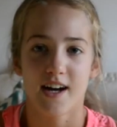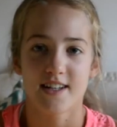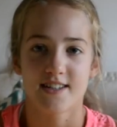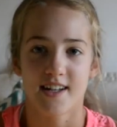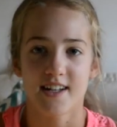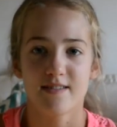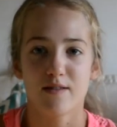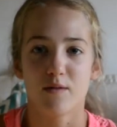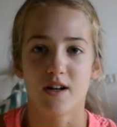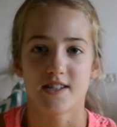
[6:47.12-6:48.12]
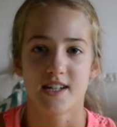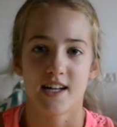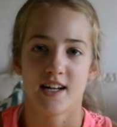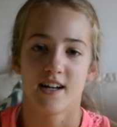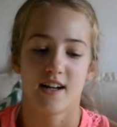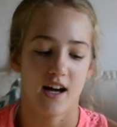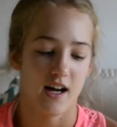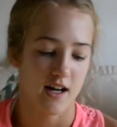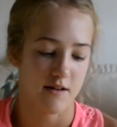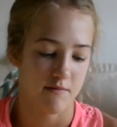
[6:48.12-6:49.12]
guys, thanks for watching.
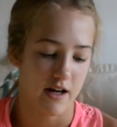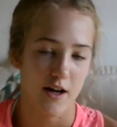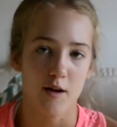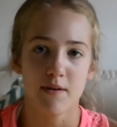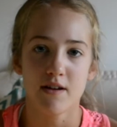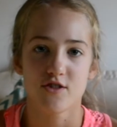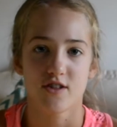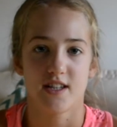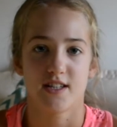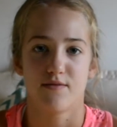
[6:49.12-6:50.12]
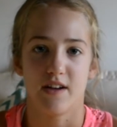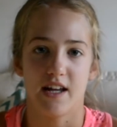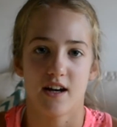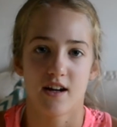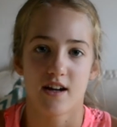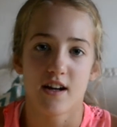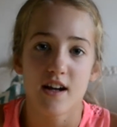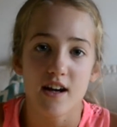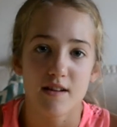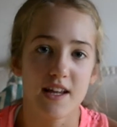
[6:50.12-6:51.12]
I hope you enjoyed this video.
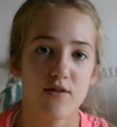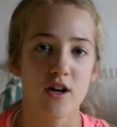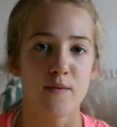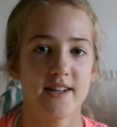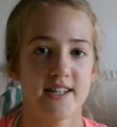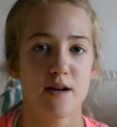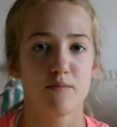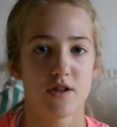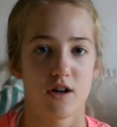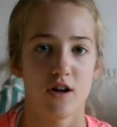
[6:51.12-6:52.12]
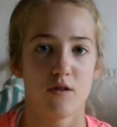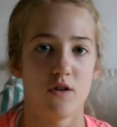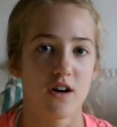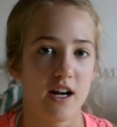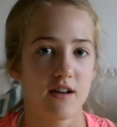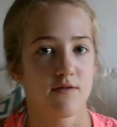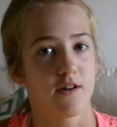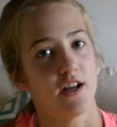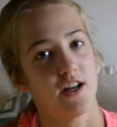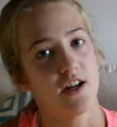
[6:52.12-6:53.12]
Leave a comment down below on what kind of
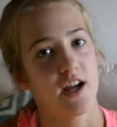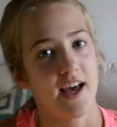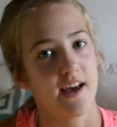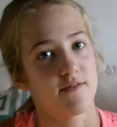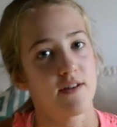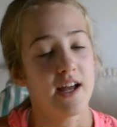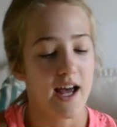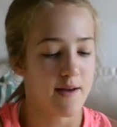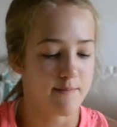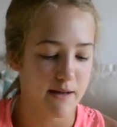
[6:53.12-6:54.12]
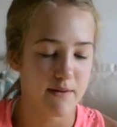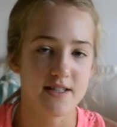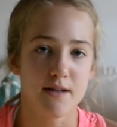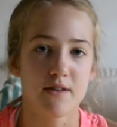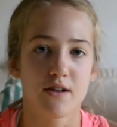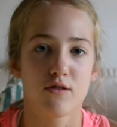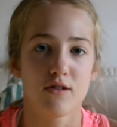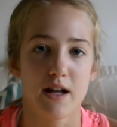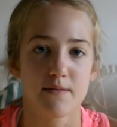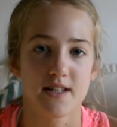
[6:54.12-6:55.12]
phone you have and maybe some of the cool
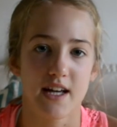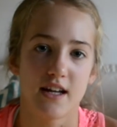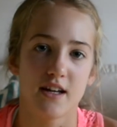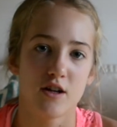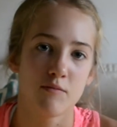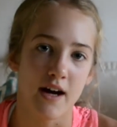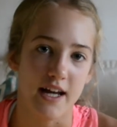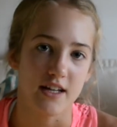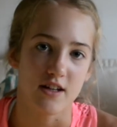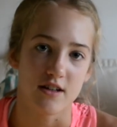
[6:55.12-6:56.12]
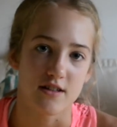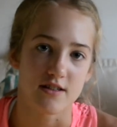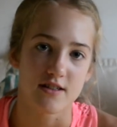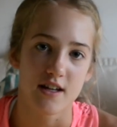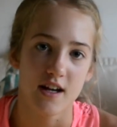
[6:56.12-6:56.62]
apps that you might use.